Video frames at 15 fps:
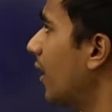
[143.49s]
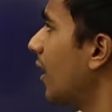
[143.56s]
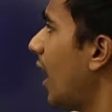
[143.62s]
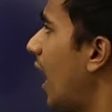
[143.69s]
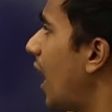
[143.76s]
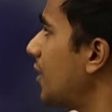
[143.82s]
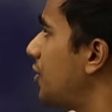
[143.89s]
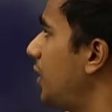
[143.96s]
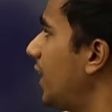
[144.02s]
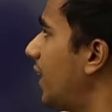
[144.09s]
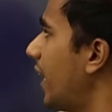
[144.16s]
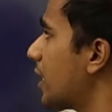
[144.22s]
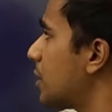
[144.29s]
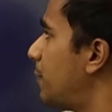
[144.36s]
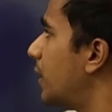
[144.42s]
Our GK
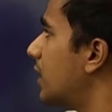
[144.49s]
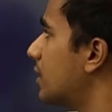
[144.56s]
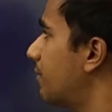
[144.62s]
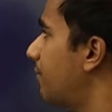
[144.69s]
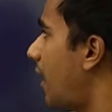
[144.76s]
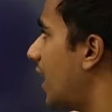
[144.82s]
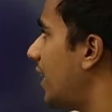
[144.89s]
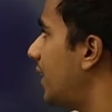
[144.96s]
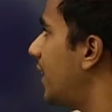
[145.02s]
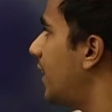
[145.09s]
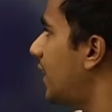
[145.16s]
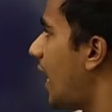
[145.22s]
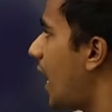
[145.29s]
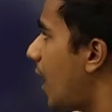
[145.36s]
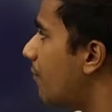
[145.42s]
experts validate
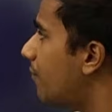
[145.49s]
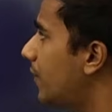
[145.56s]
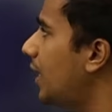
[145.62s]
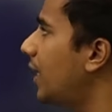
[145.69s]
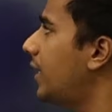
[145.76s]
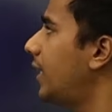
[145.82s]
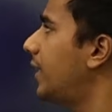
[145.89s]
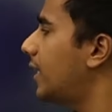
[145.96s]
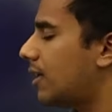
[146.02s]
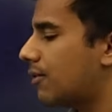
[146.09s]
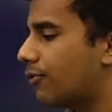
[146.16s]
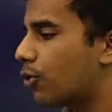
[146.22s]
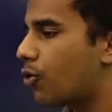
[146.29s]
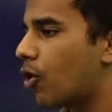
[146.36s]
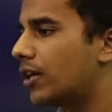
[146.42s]
every detail for
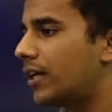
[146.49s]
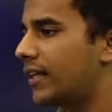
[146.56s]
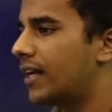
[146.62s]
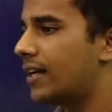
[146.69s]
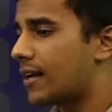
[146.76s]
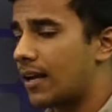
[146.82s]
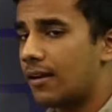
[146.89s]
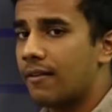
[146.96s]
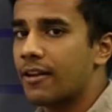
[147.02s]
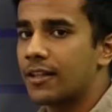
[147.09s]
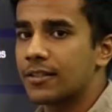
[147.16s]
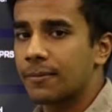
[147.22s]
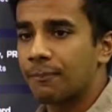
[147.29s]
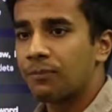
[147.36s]
quality and relevance.